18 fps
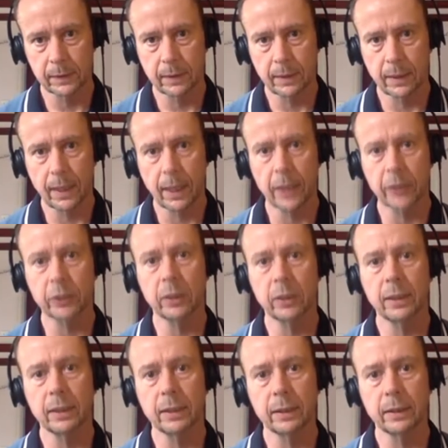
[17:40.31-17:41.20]

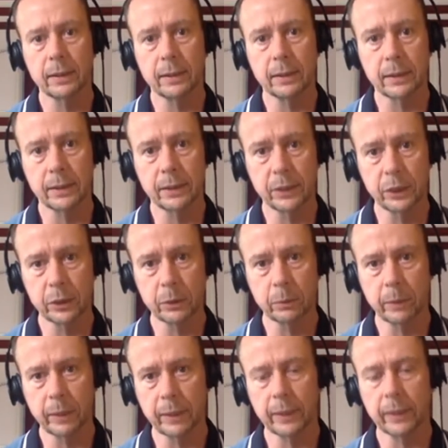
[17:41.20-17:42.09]
actually the decision
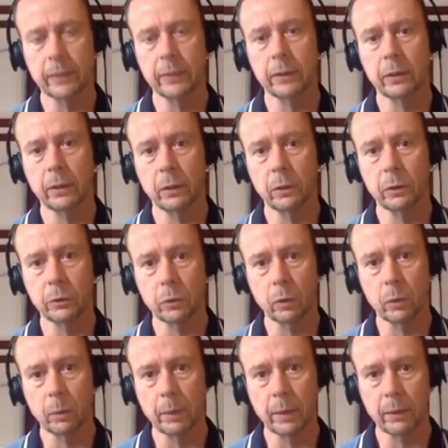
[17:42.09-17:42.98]
making that goes on
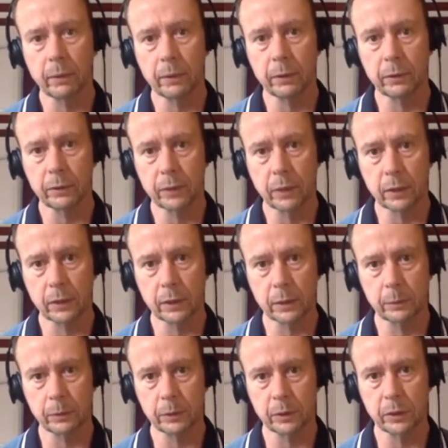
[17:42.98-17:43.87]
about those
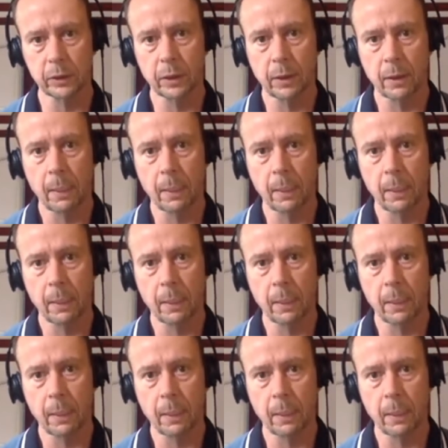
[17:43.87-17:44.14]
customers